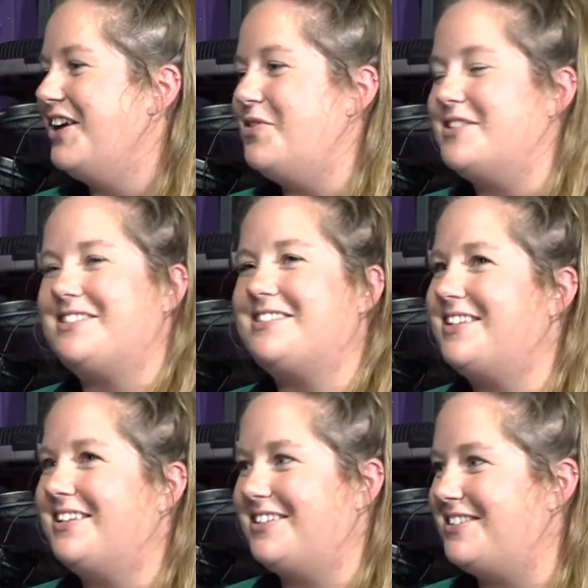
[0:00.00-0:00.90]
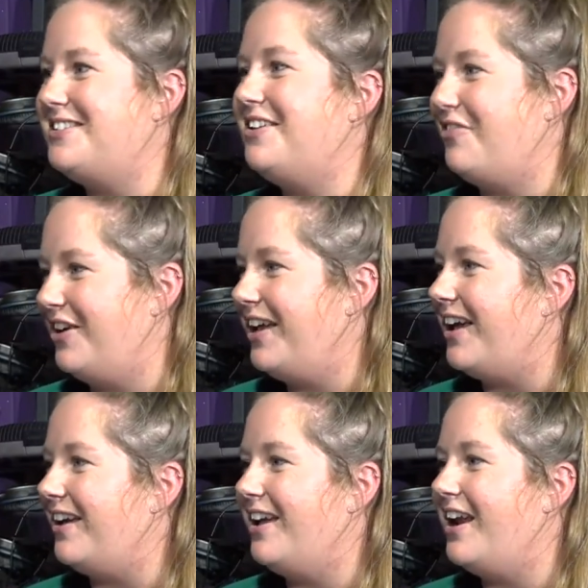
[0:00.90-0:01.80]
it was it's different,
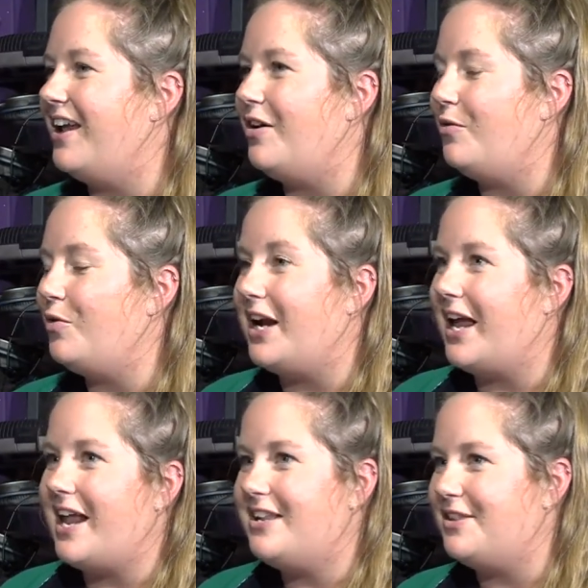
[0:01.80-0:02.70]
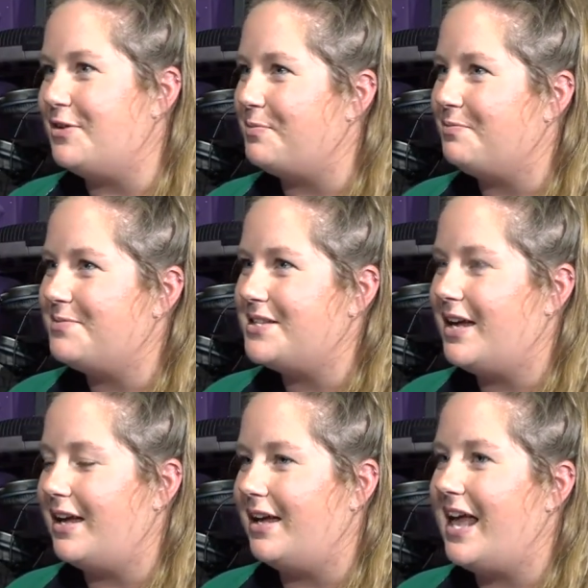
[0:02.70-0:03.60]
yeah. And I when I edited them,
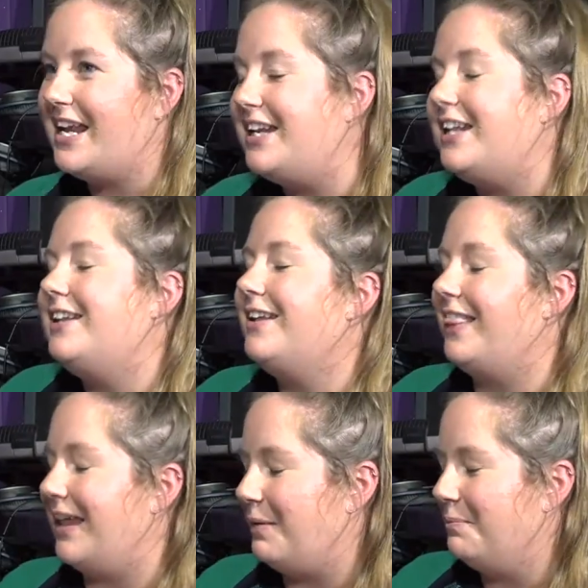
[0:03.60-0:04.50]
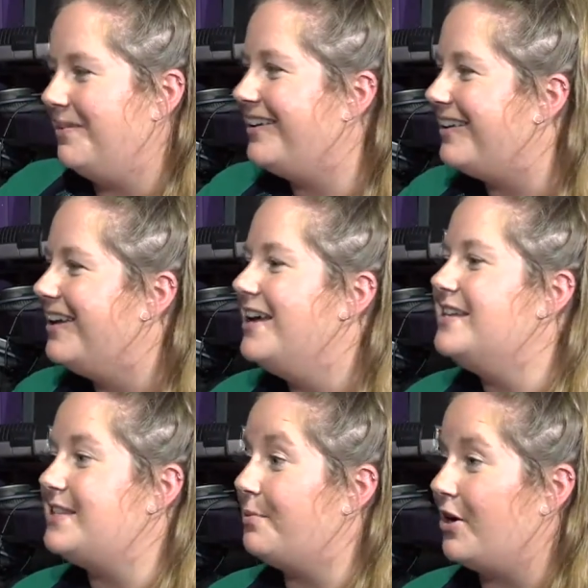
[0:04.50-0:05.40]
uh, edited them
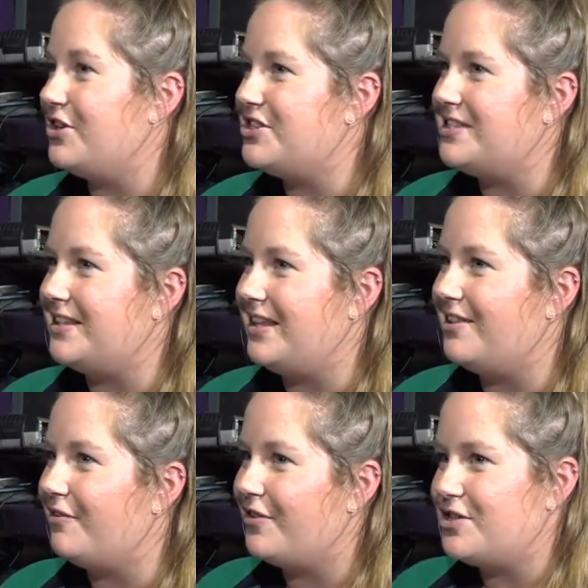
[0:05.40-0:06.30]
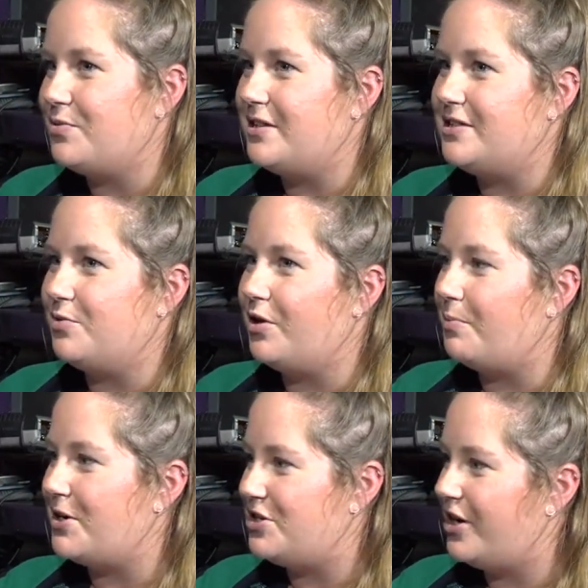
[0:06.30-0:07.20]
subconsciously. The first ones were
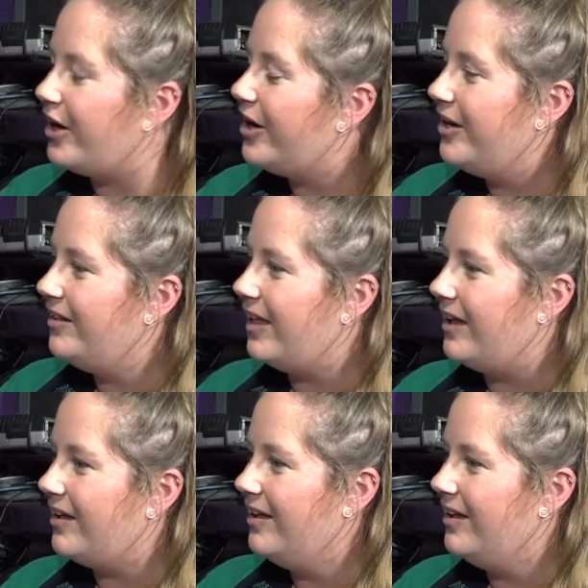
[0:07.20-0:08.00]
much darker, like